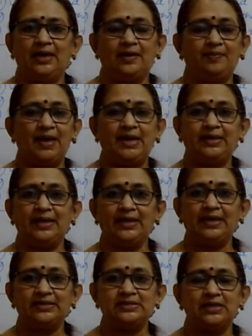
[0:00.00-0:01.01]

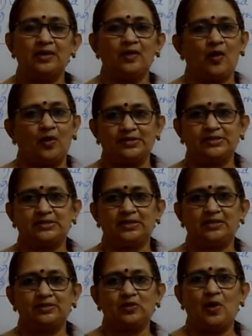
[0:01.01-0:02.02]
maintenance cost.
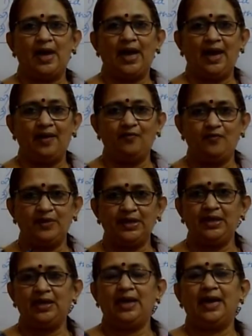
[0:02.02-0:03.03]
So,
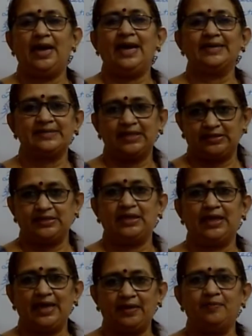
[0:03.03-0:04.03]
every asset
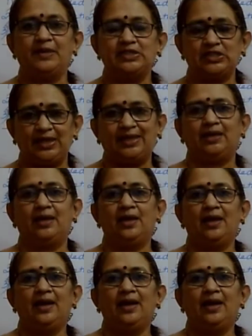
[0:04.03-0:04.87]
like machine,